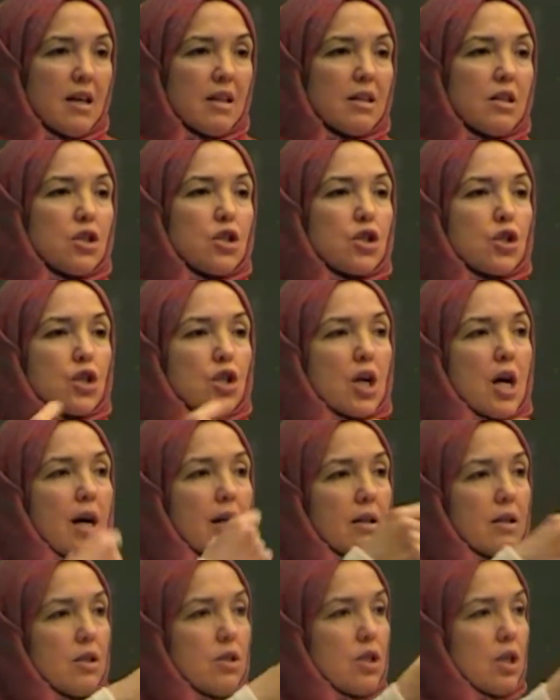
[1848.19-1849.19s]
this
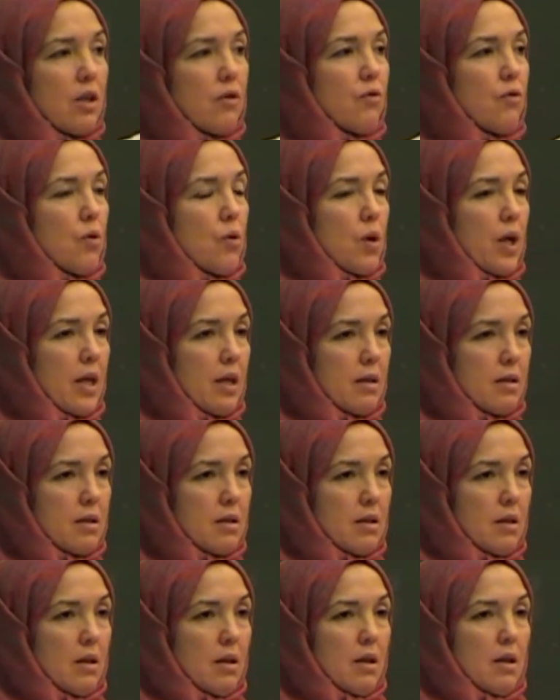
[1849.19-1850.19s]
challenging
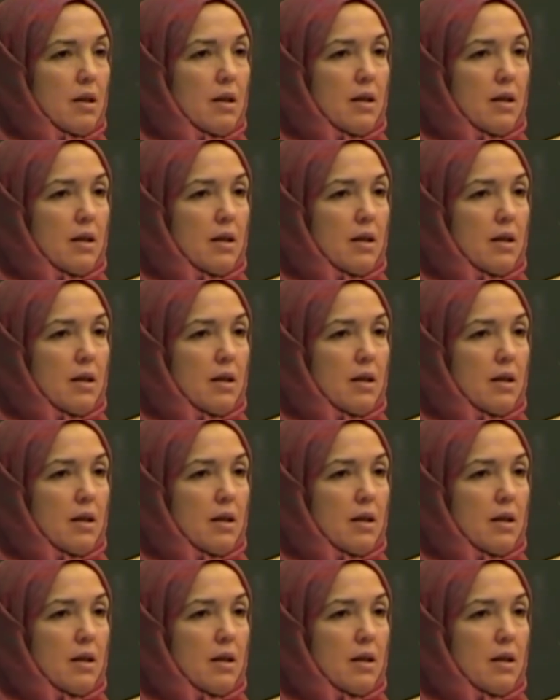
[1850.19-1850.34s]
voice